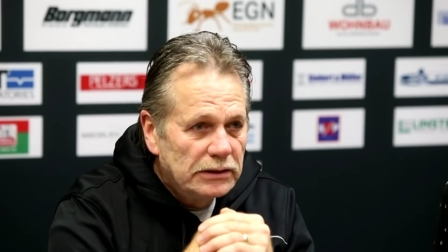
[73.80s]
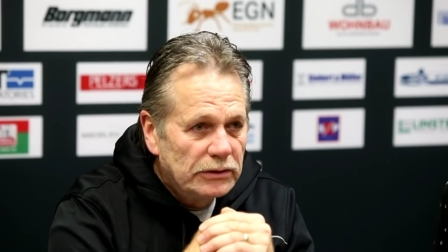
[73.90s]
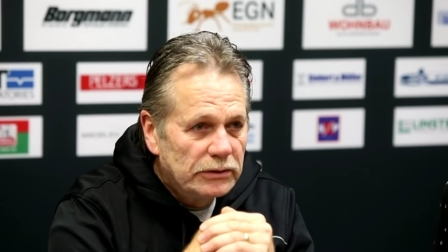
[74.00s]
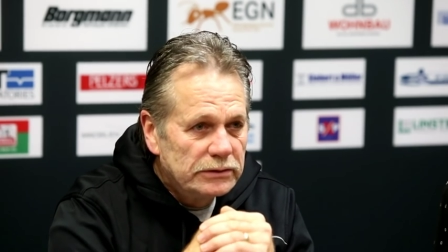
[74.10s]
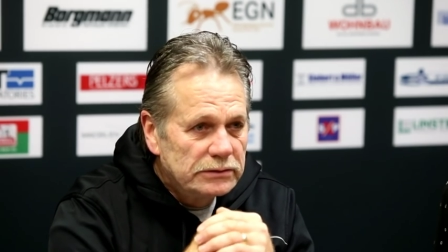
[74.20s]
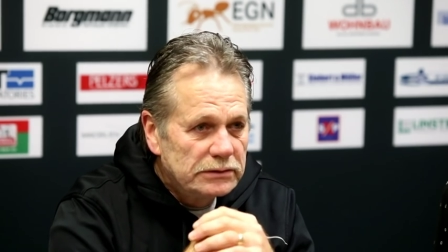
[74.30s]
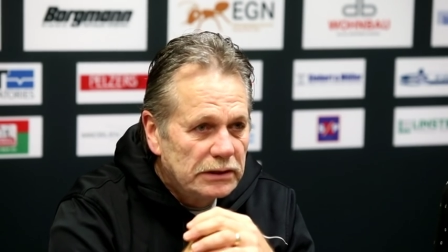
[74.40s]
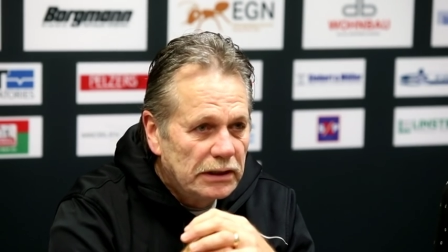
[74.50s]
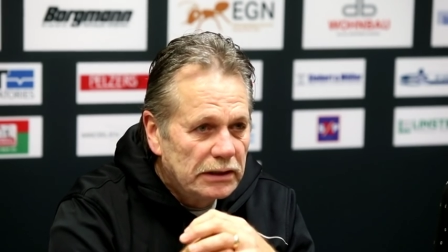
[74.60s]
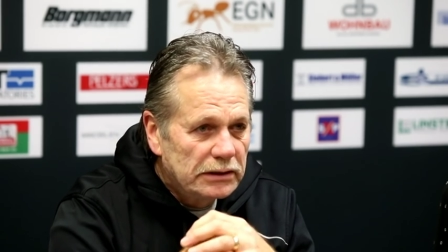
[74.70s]
Und
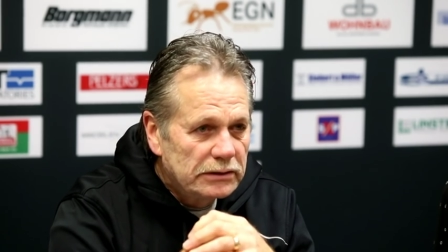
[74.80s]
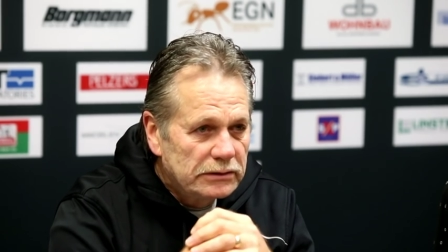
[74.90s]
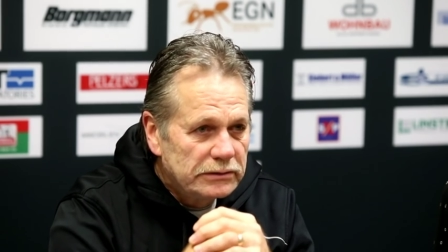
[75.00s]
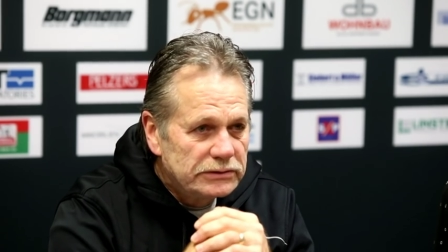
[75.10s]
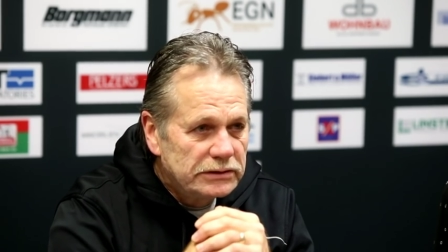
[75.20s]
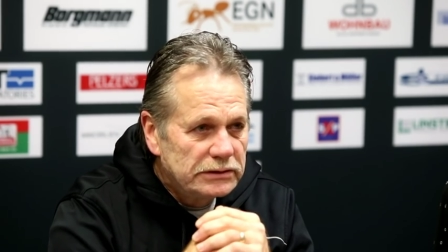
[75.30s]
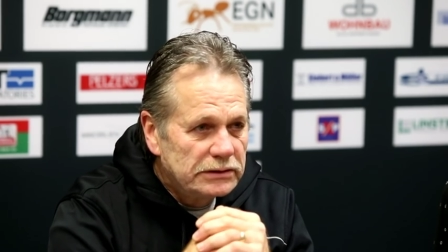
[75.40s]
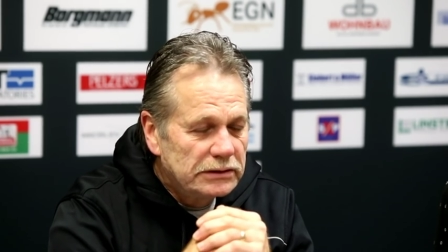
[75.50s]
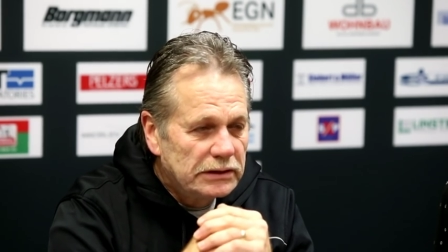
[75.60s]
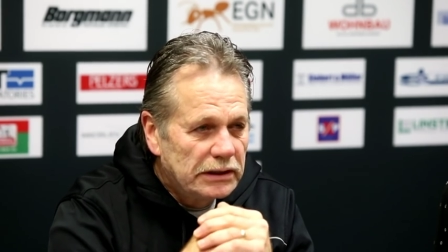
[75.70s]
uh,
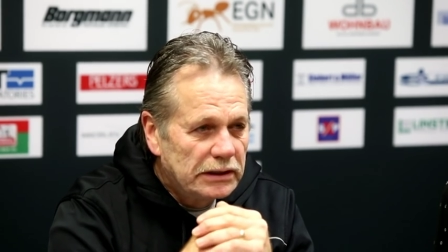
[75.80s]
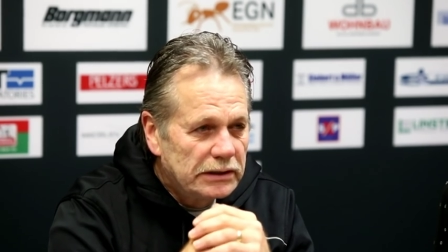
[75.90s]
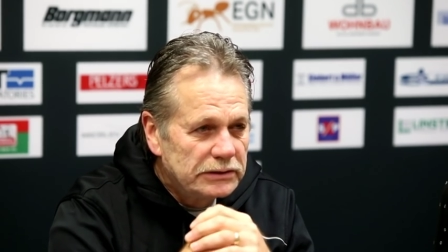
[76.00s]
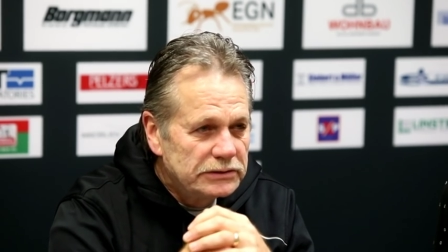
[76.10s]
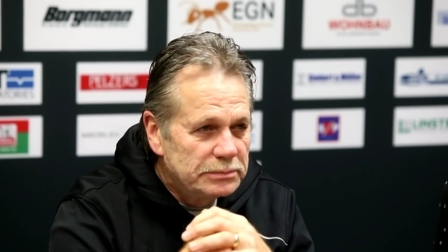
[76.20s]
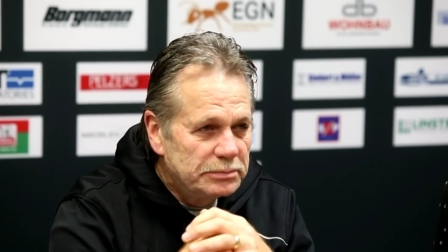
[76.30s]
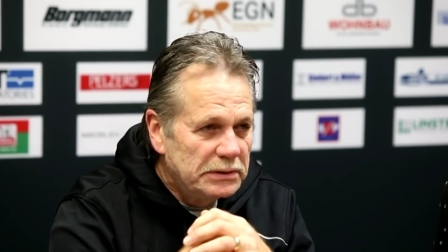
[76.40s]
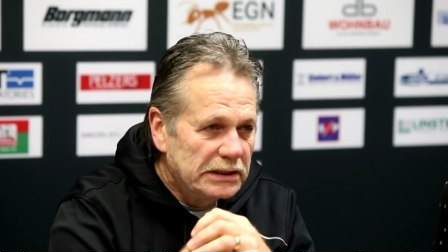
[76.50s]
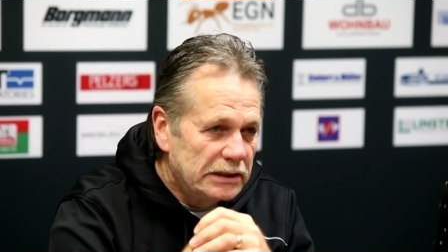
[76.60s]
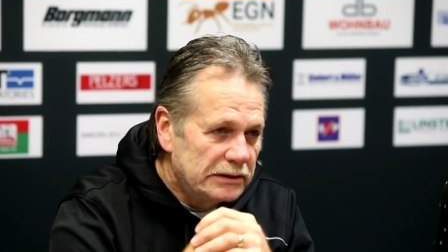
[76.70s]
Christian uh,
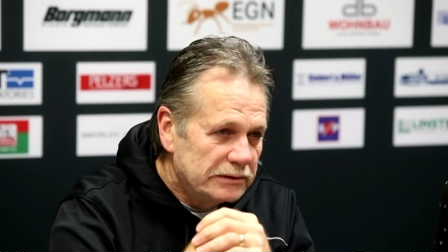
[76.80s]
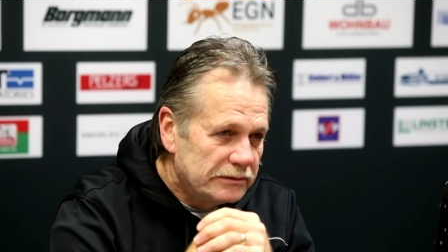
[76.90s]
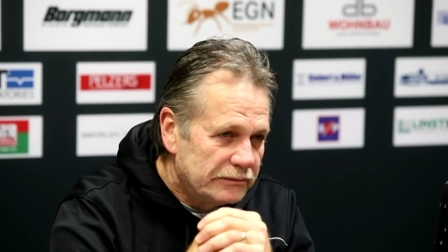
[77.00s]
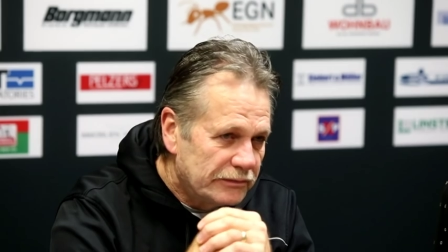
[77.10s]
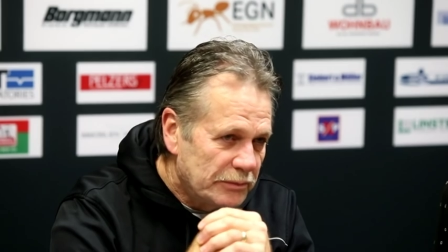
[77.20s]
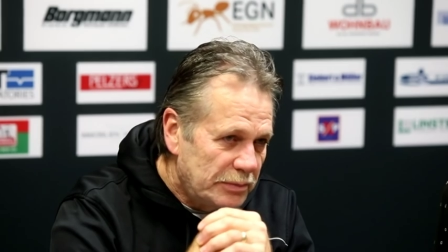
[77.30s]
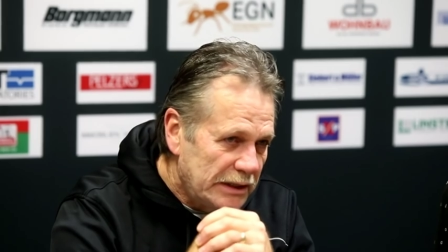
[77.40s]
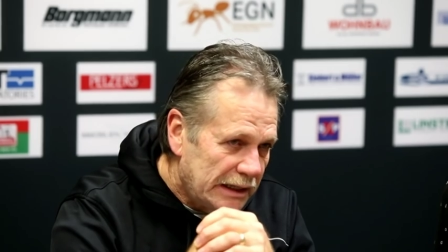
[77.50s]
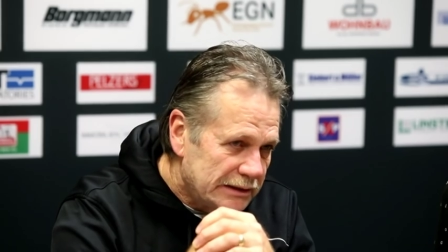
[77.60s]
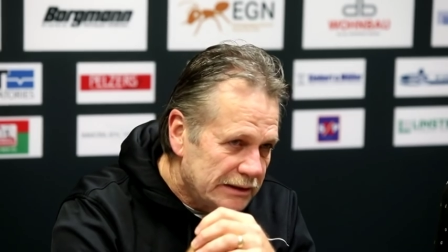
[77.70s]
spielen für
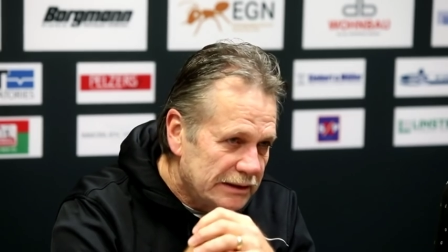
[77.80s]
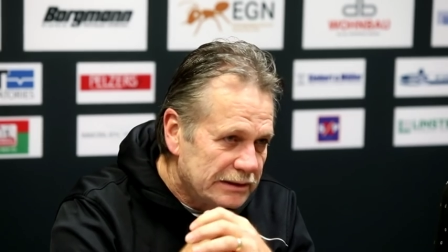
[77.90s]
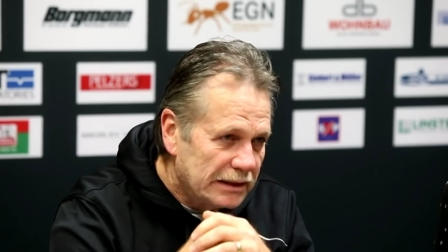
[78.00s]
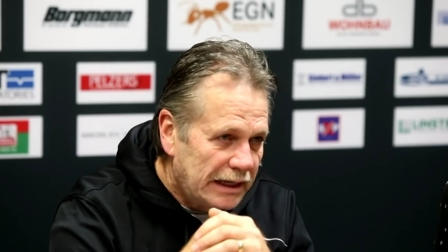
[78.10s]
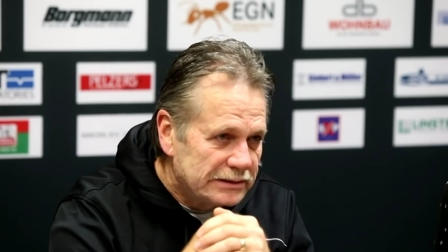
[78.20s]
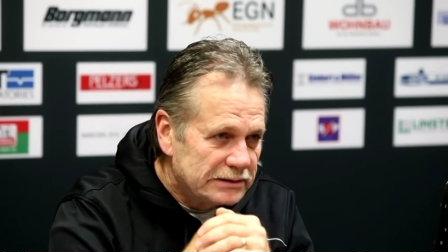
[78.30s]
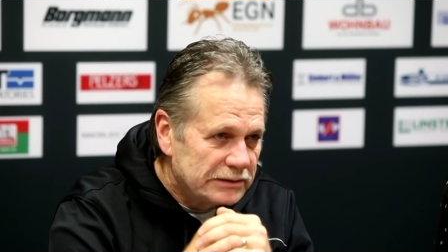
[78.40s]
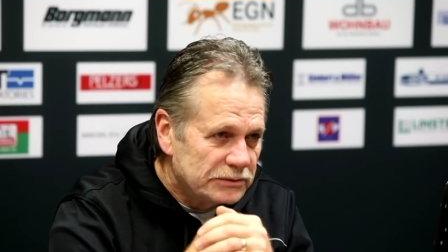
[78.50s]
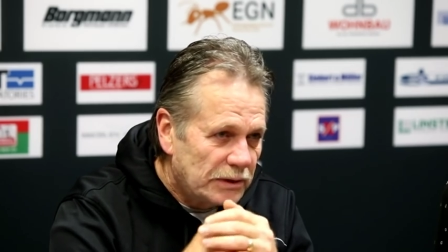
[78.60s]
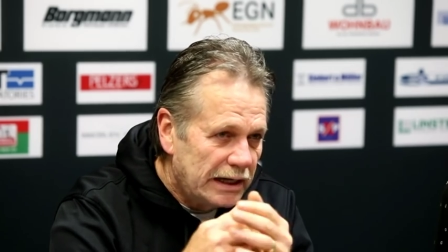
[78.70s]
Pietta, The last
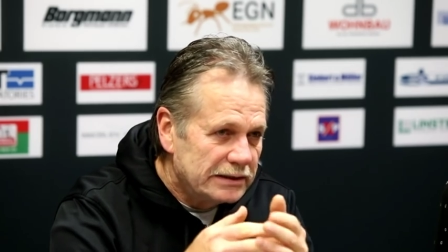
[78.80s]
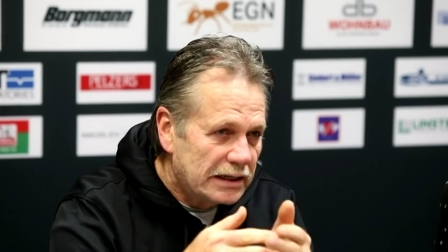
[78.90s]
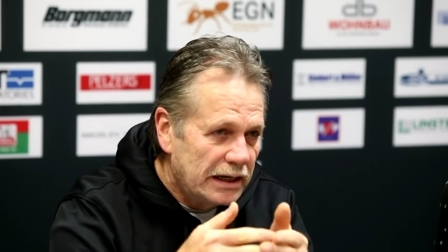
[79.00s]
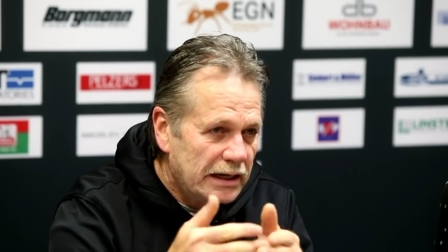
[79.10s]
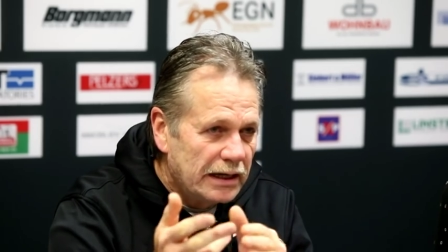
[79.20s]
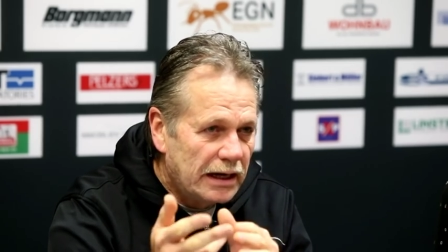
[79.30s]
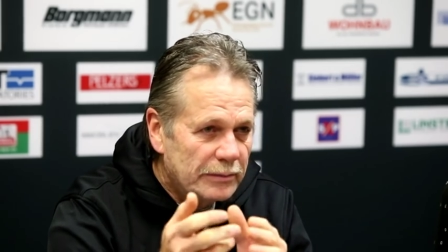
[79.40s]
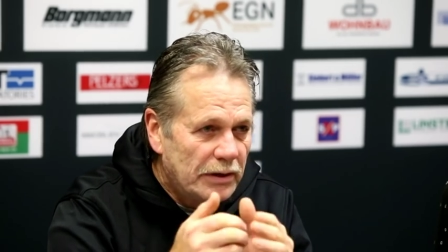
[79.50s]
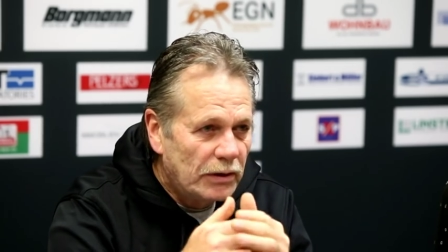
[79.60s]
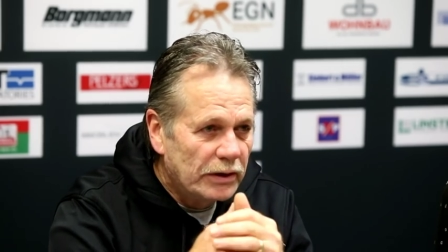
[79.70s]
is why Training,
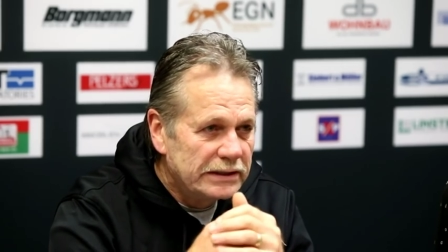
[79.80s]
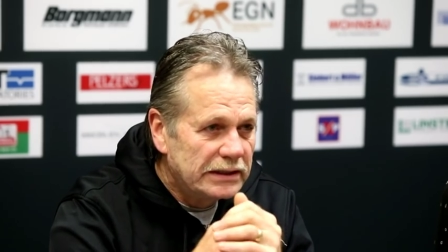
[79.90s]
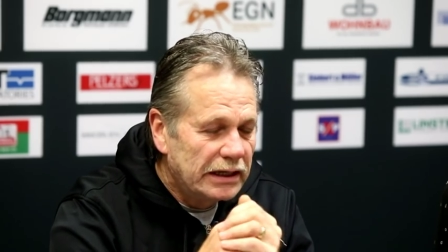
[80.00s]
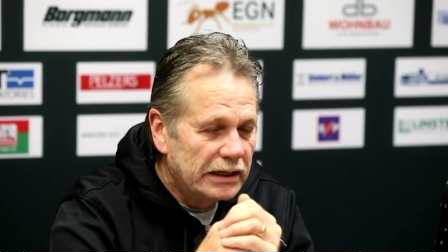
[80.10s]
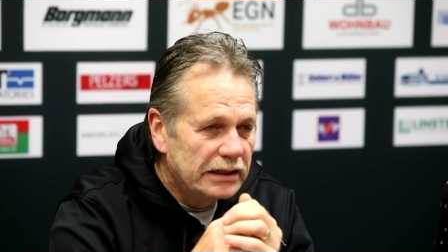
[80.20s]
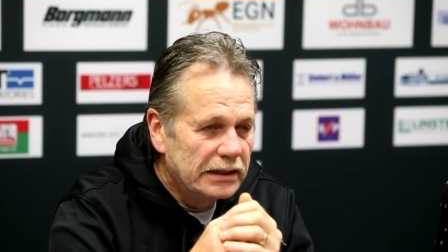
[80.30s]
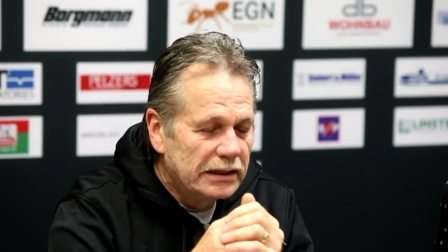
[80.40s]
aber heute